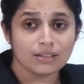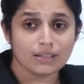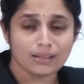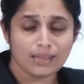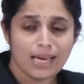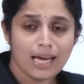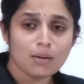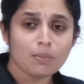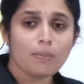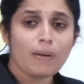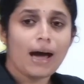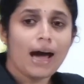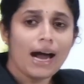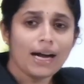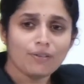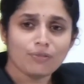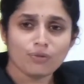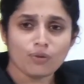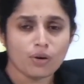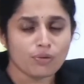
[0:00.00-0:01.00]
they are
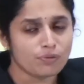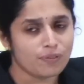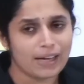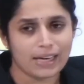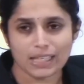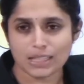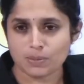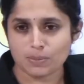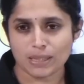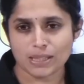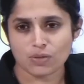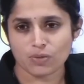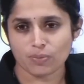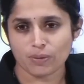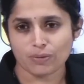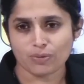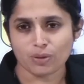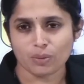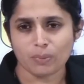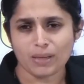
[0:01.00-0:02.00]
barred from filing specific
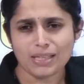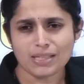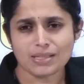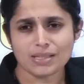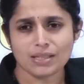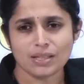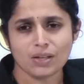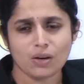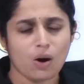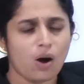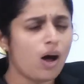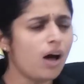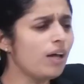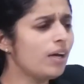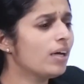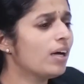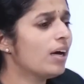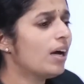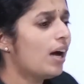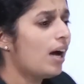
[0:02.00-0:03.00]
performance, or
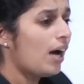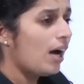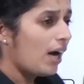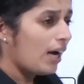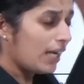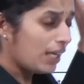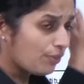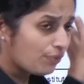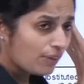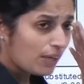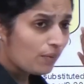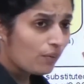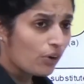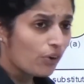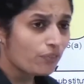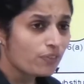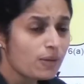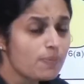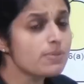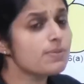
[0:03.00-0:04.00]
in
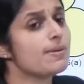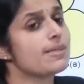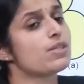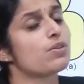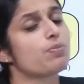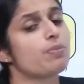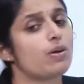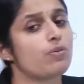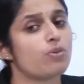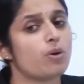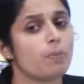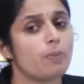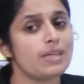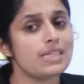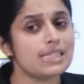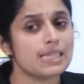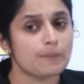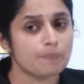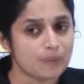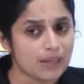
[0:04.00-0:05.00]
favor of them specific
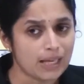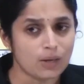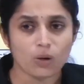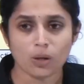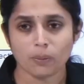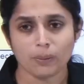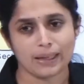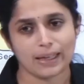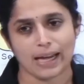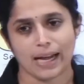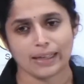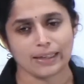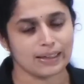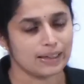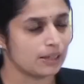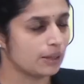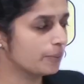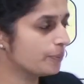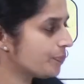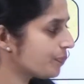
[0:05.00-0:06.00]
performance cannot be
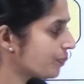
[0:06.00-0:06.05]
granted.